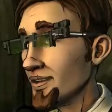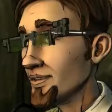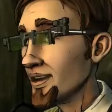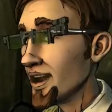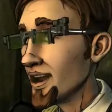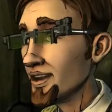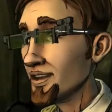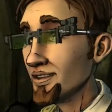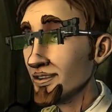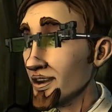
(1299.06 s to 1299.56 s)
has a
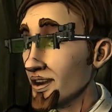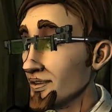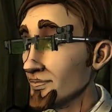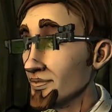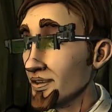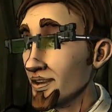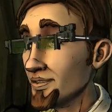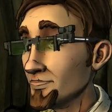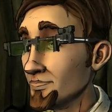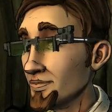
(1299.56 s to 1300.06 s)
top-of-the-line
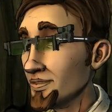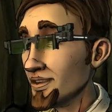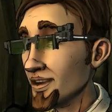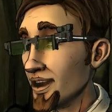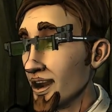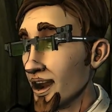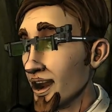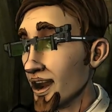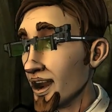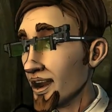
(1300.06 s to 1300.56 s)
biometric
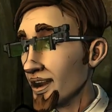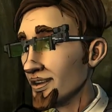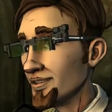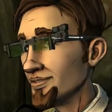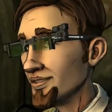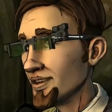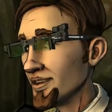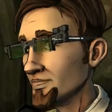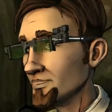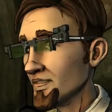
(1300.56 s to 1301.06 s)
lock.
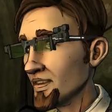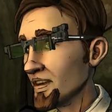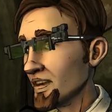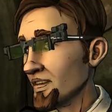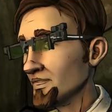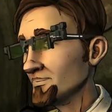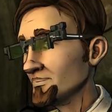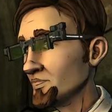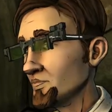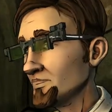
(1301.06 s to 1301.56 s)
It's
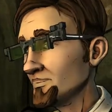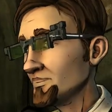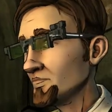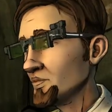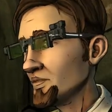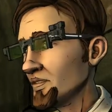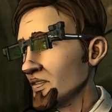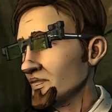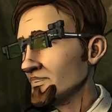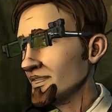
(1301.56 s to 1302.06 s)
impossible to open
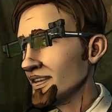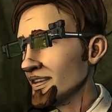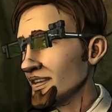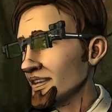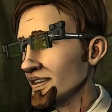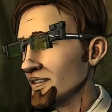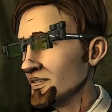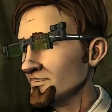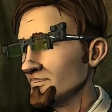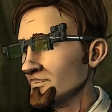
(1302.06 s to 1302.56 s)
without
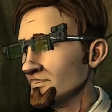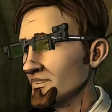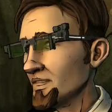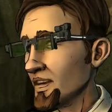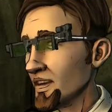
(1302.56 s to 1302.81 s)
me and my